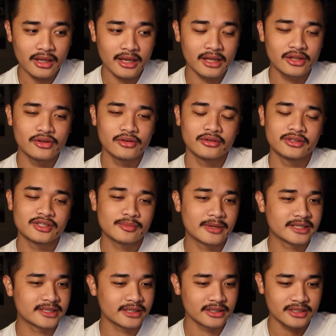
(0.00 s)
and you can just
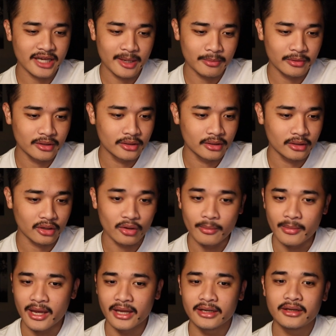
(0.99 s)
basically type in the
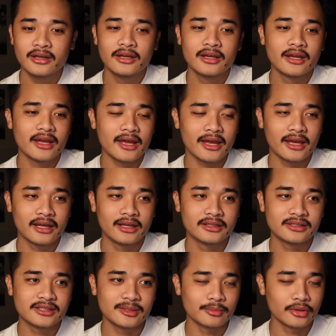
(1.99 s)
command
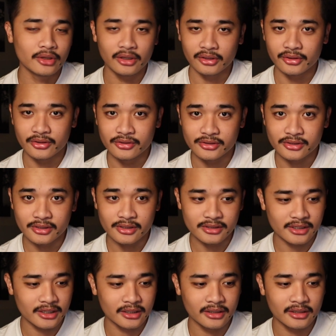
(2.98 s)
and tip the other
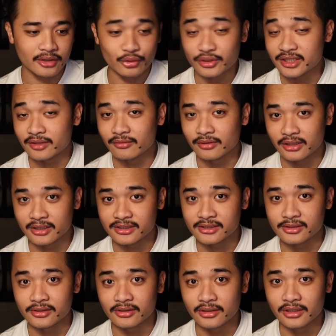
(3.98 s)
users and they receive it
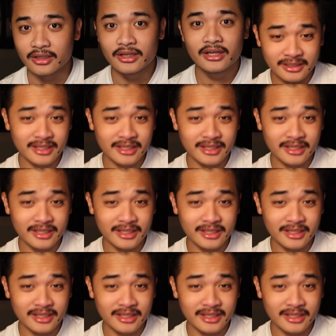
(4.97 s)
instantly.